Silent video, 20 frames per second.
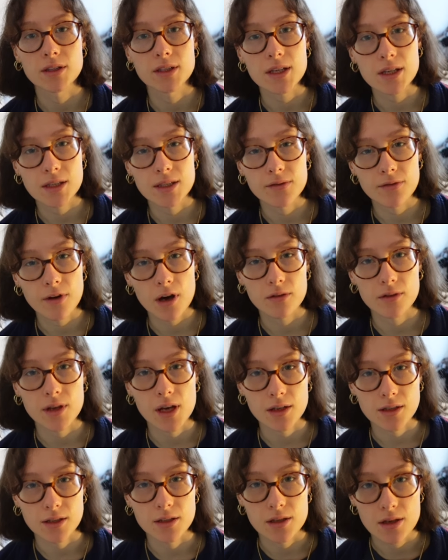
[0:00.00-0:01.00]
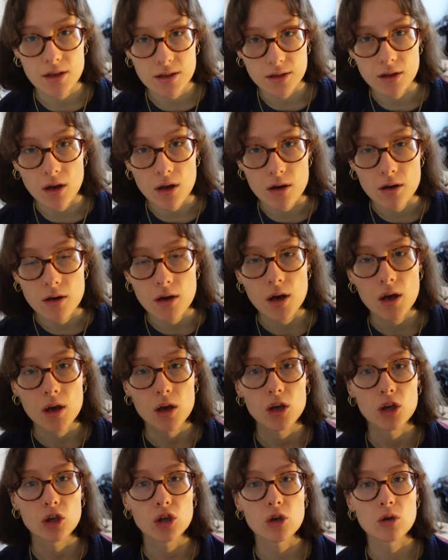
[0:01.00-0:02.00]
65,000 years ago,
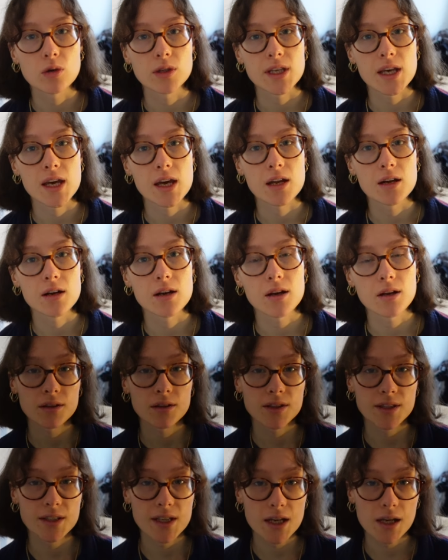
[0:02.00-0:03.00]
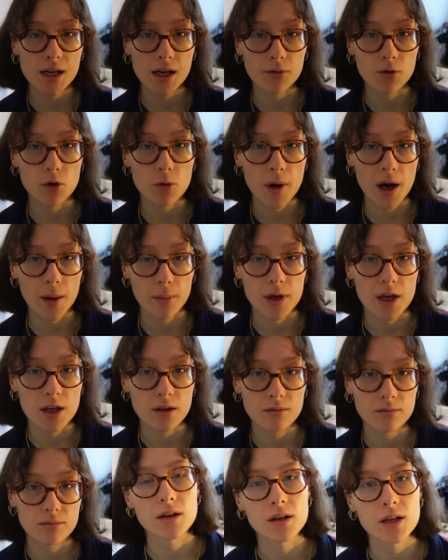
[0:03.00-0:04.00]
using sea level
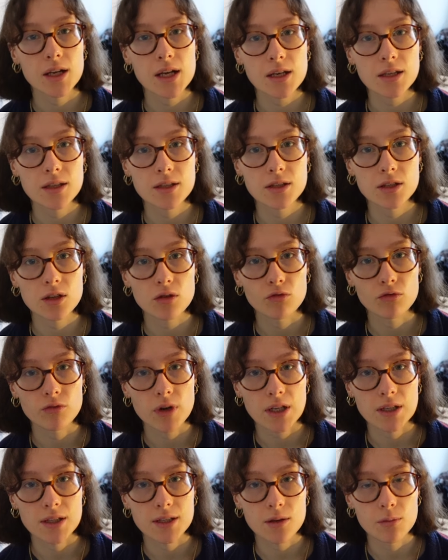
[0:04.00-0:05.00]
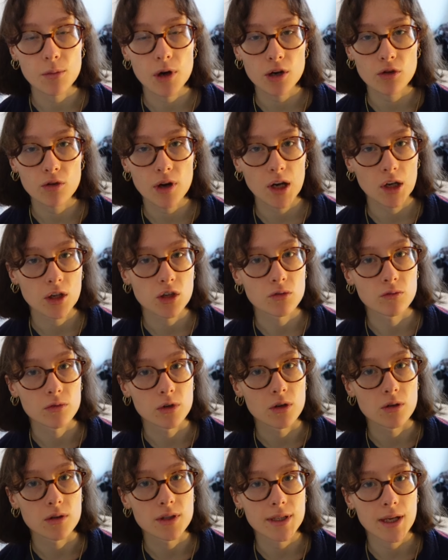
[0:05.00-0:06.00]
mapping, least risk migration
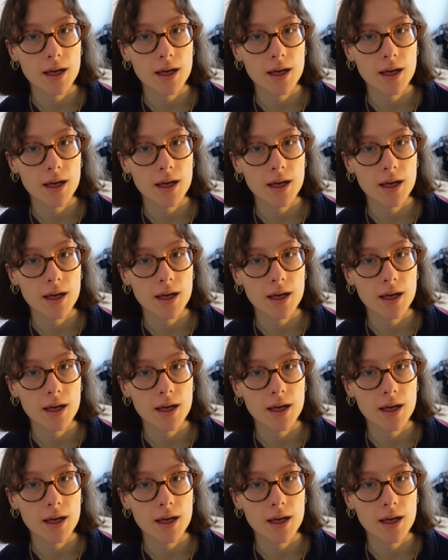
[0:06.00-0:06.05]
routes,